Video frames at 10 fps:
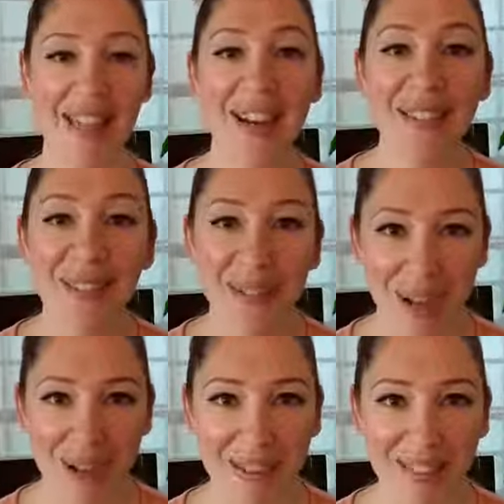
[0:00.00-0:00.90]
That is our
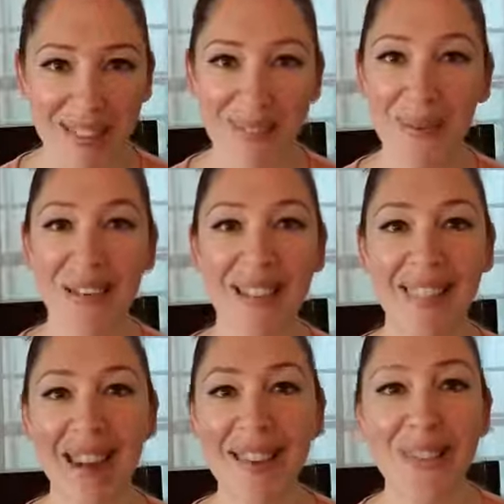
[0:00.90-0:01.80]
topic this morning.
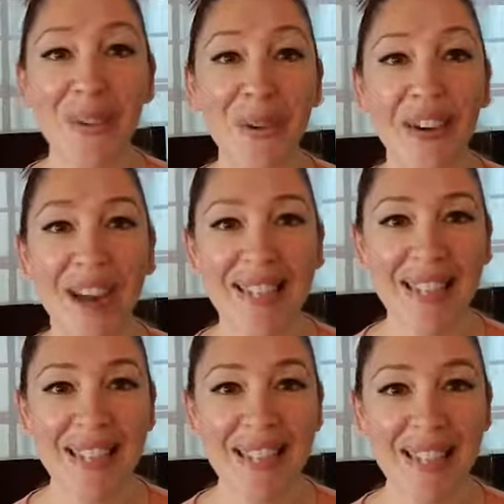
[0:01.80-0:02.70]
That is your
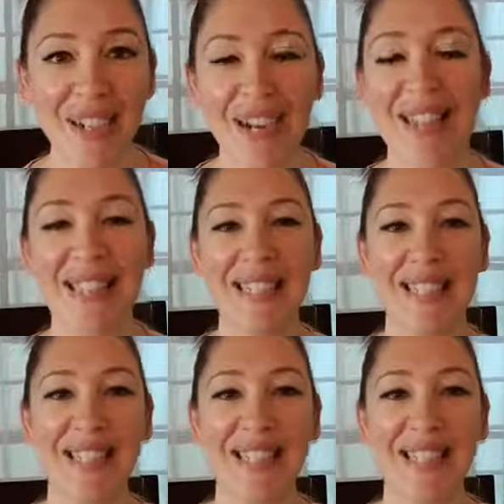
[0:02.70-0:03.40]
identity in Christ is